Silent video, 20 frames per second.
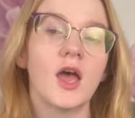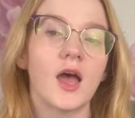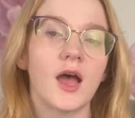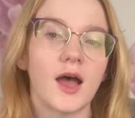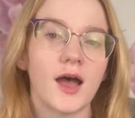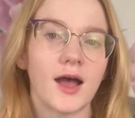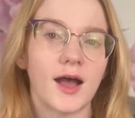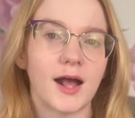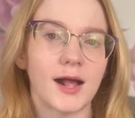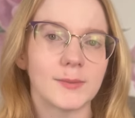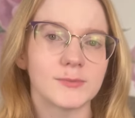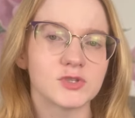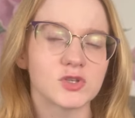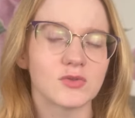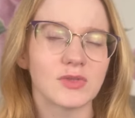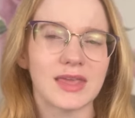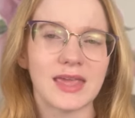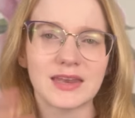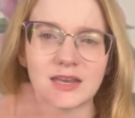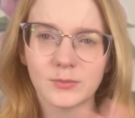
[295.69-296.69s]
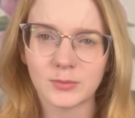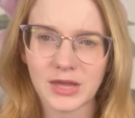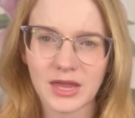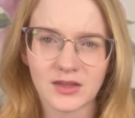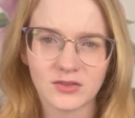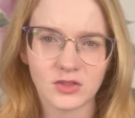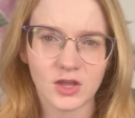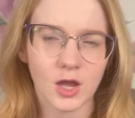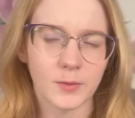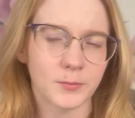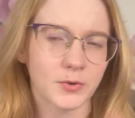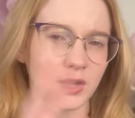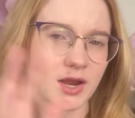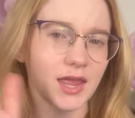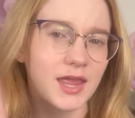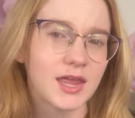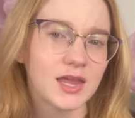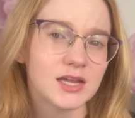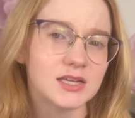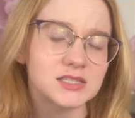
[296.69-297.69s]
Um, so they end up getting the upper
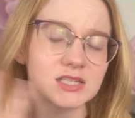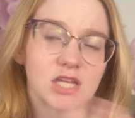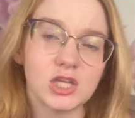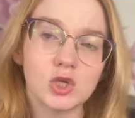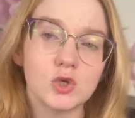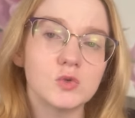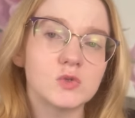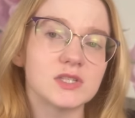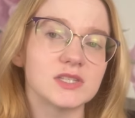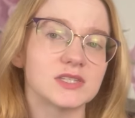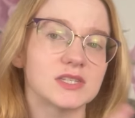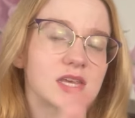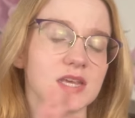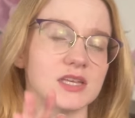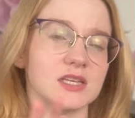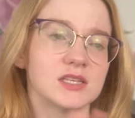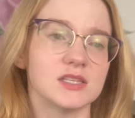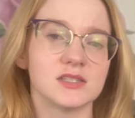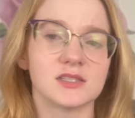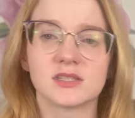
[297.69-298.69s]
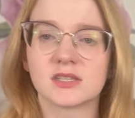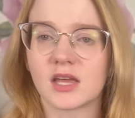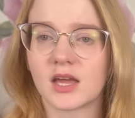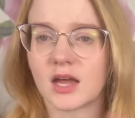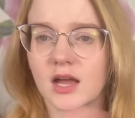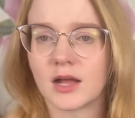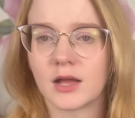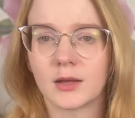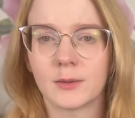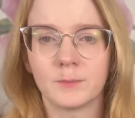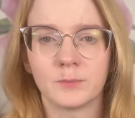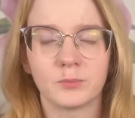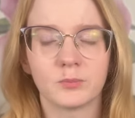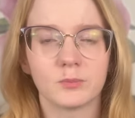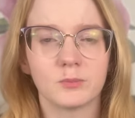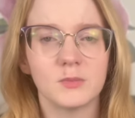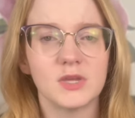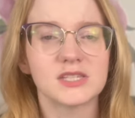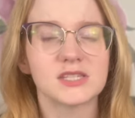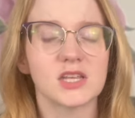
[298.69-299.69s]
hand. He uses his um,
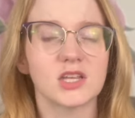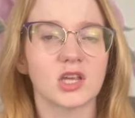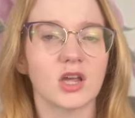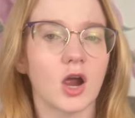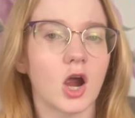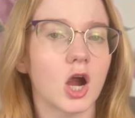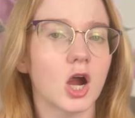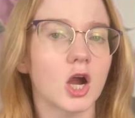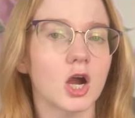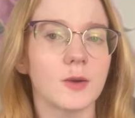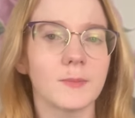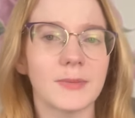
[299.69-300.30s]
missing arm